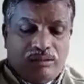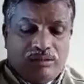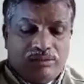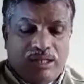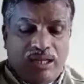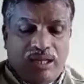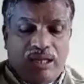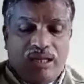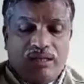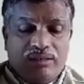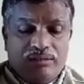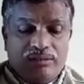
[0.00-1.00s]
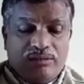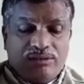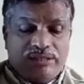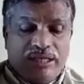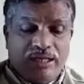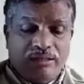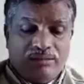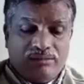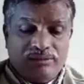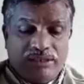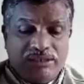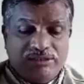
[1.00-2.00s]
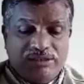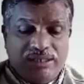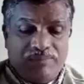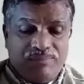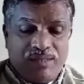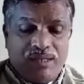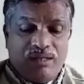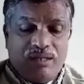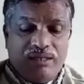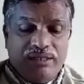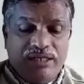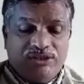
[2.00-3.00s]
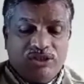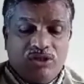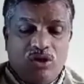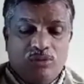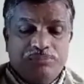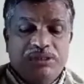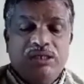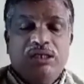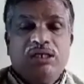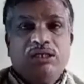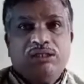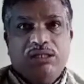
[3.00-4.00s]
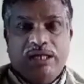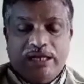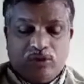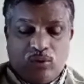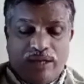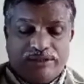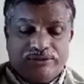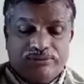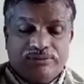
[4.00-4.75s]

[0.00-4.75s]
The second, that is the nature of the electrolyte.